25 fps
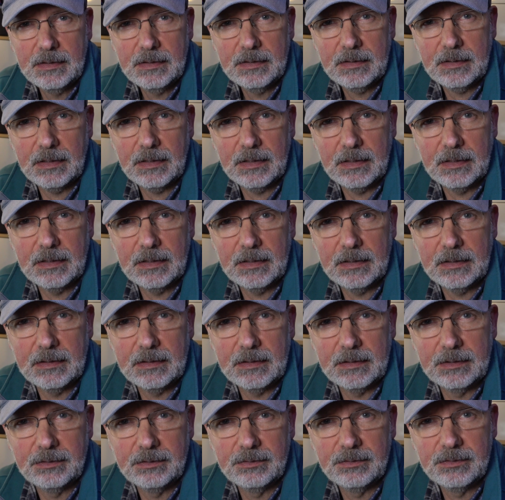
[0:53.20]

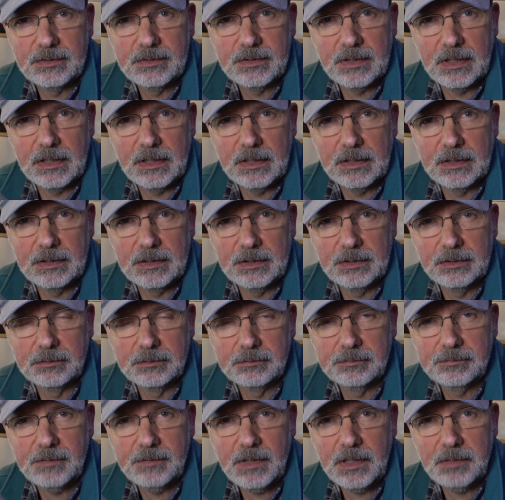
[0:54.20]
and you'll
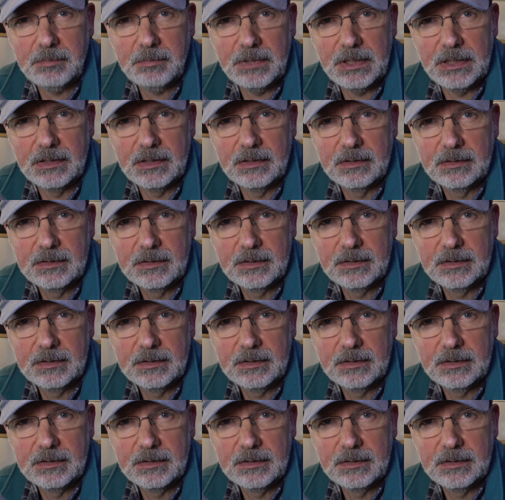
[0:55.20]
find me